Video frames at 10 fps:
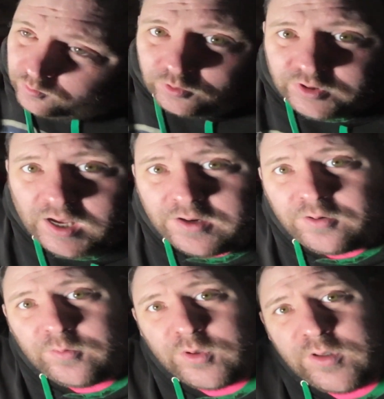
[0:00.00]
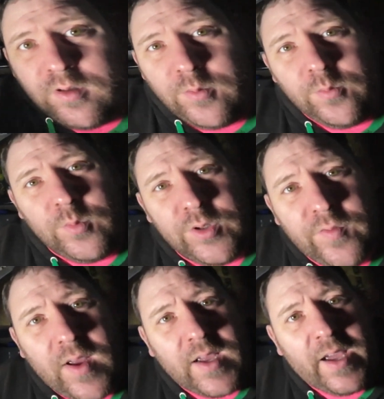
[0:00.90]
what's going on with the
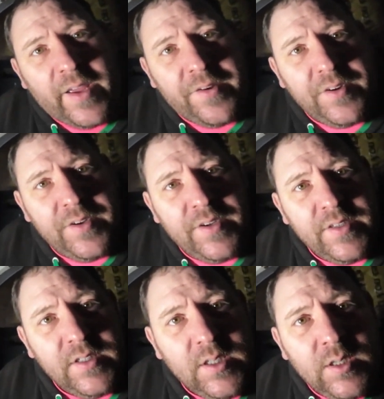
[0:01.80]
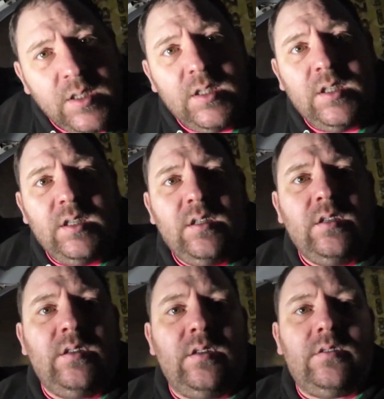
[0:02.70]
Vactan,
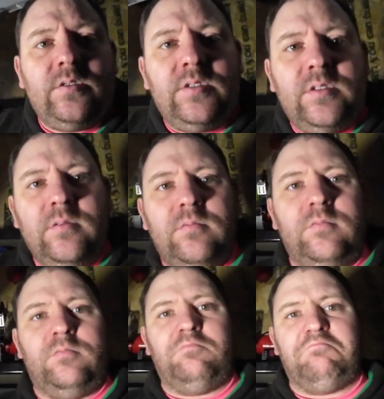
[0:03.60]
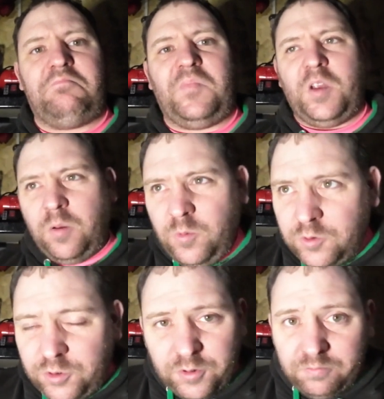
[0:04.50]
because I'm
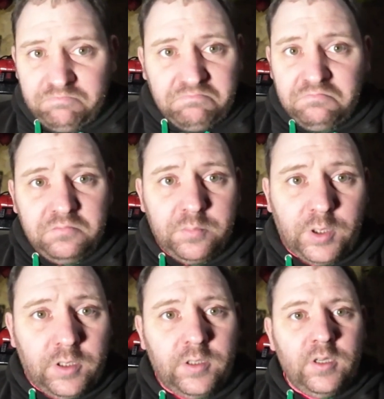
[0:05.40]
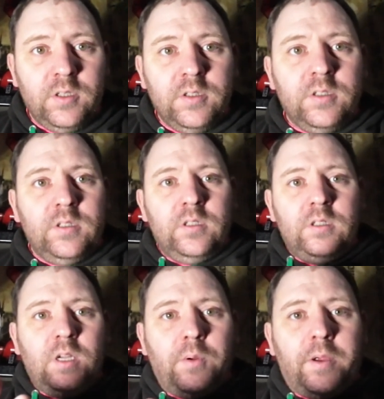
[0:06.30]
not sure. But
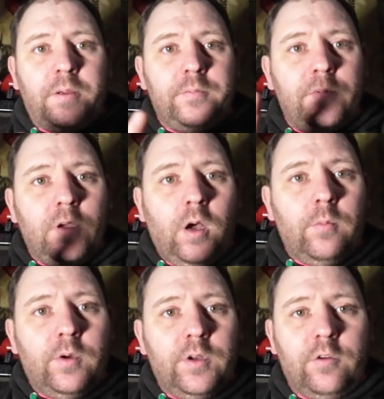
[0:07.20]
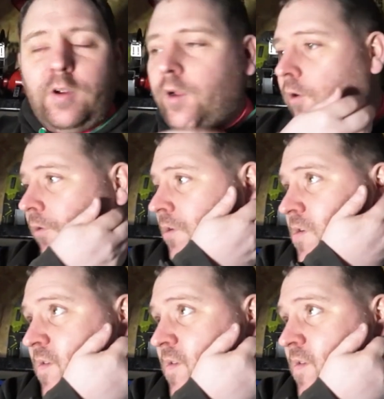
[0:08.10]
anyway, I'm gonna crack on.